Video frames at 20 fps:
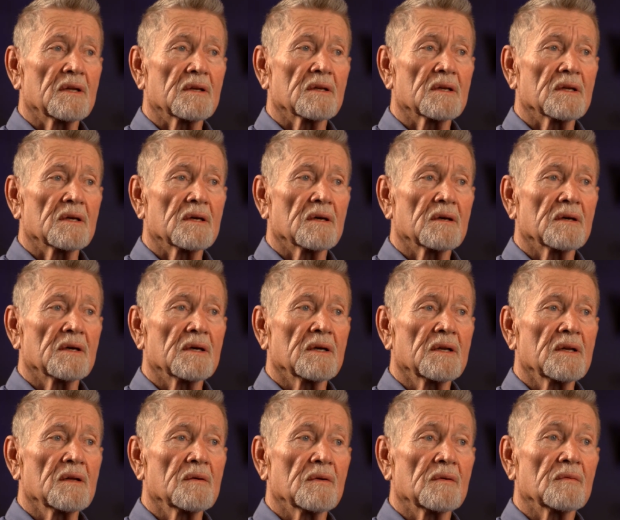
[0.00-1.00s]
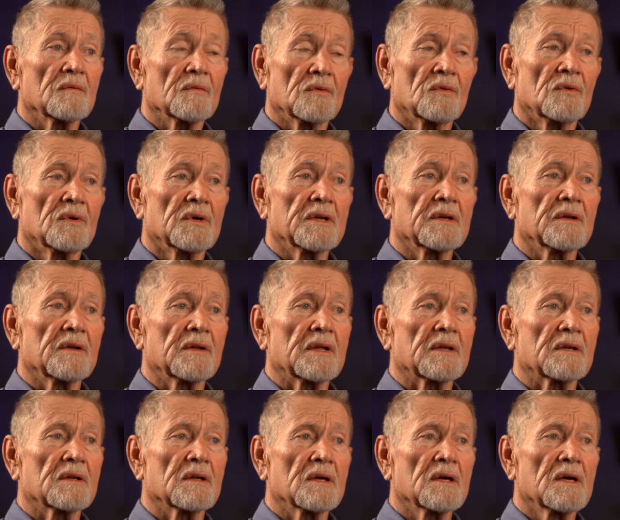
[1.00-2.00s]
that anyone
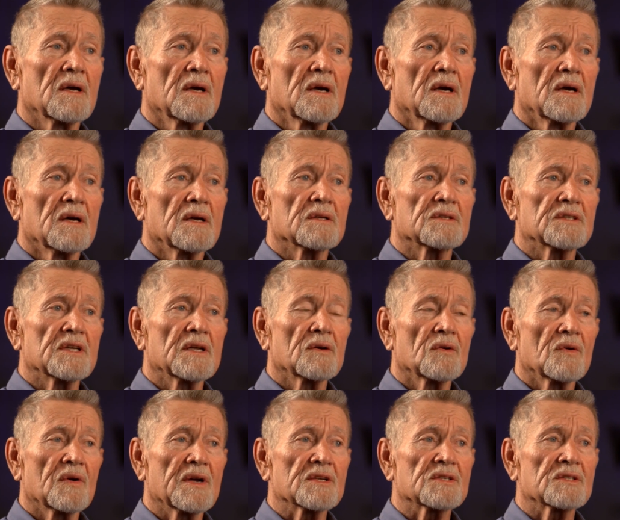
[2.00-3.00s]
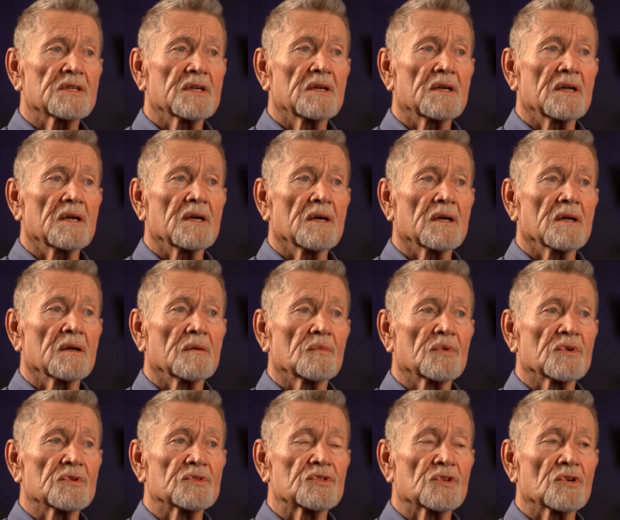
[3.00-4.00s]
that is interested
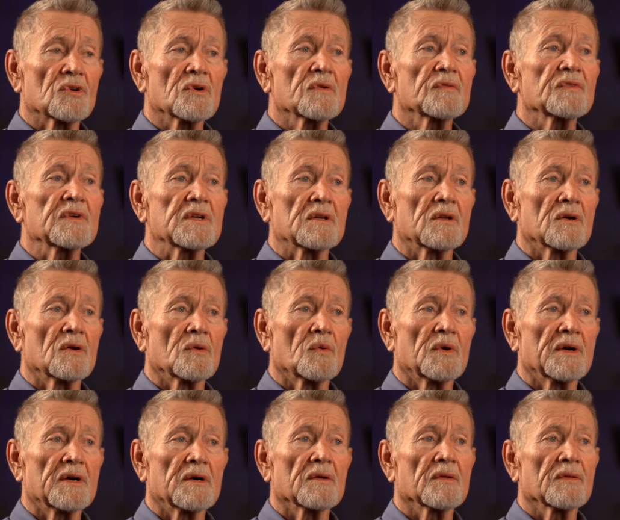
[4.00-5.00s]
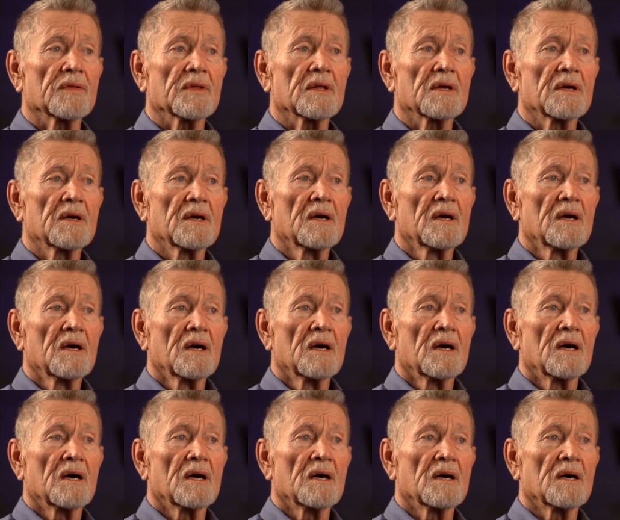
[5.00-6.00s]
in preserving their wealth,
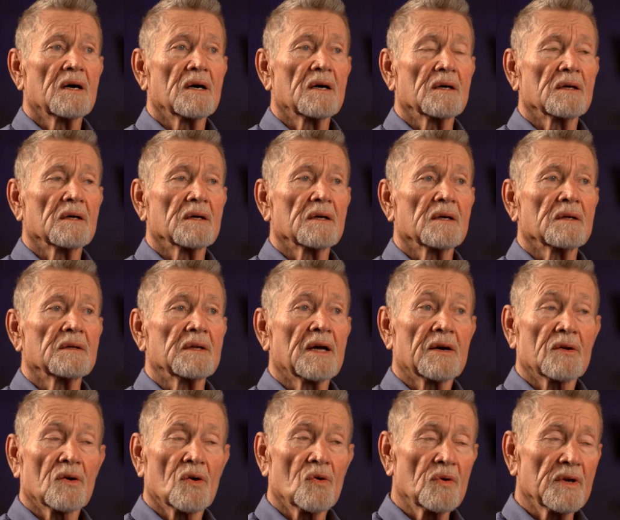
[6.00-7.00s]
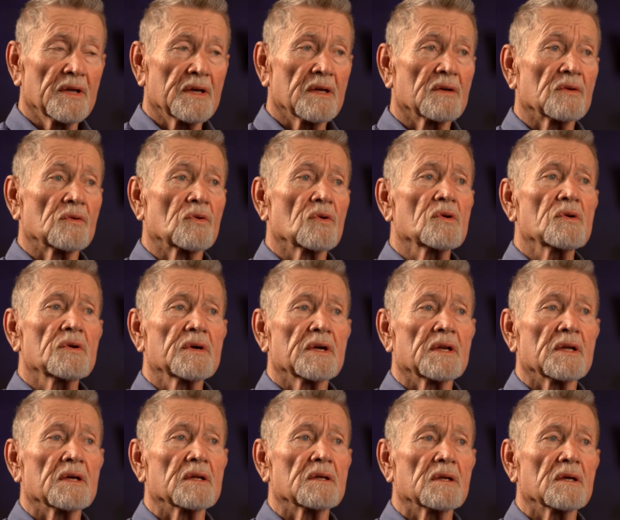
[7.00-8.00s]
not only in
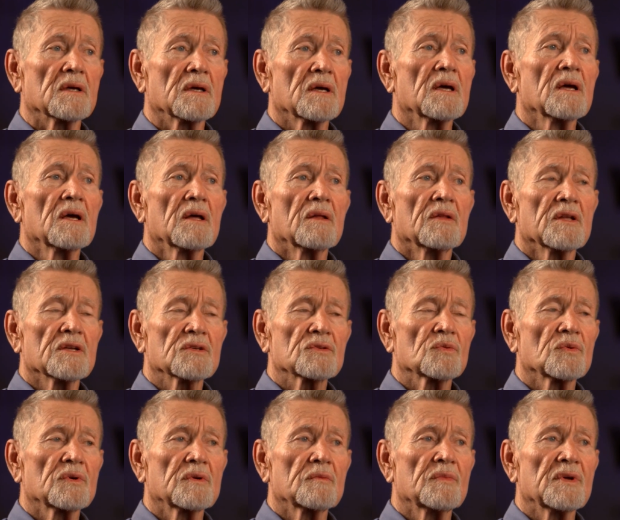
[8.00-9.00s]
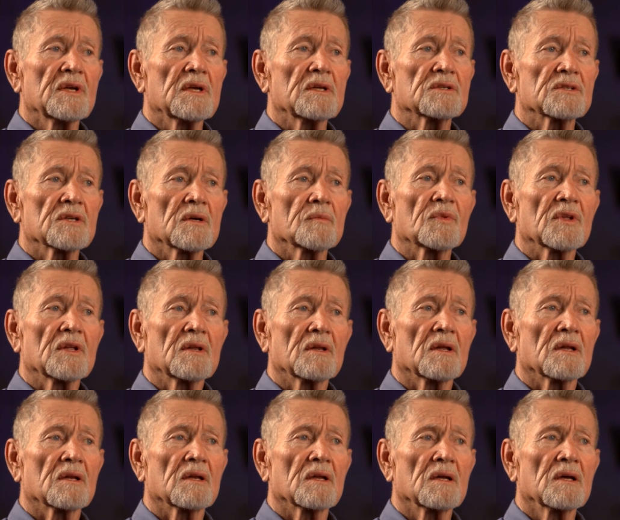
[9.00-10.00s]
growing it, this would be something
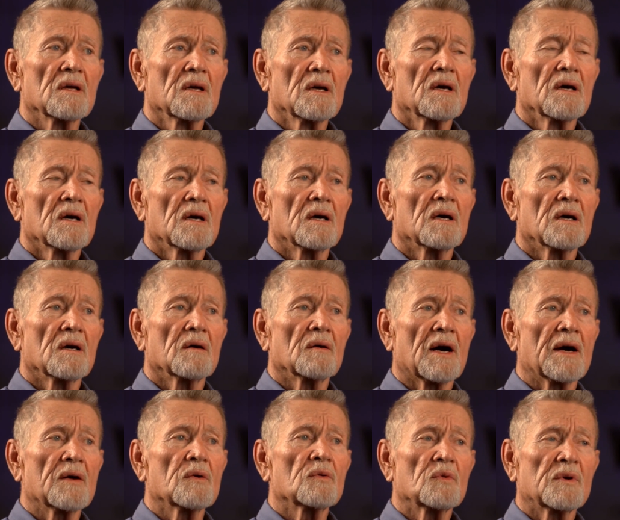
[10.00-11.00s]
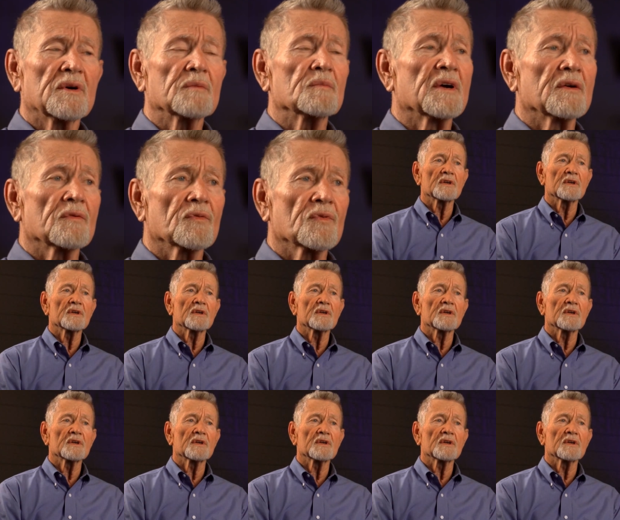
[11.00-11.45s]
that I would want my